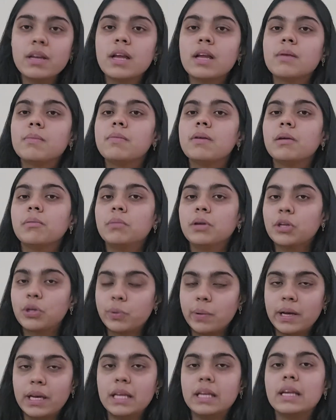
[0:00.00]
NBME
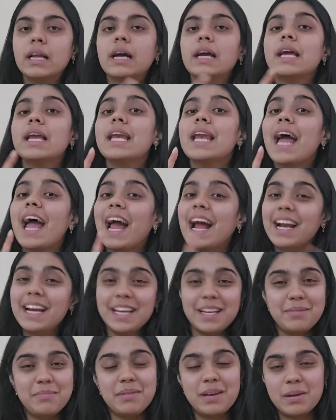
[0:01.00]
29, and
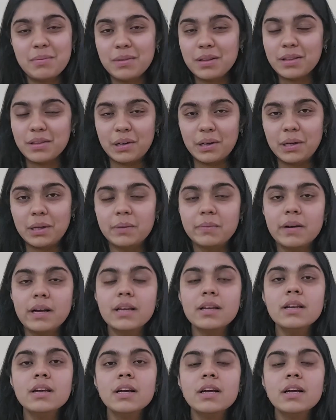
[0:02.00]
NBME 31.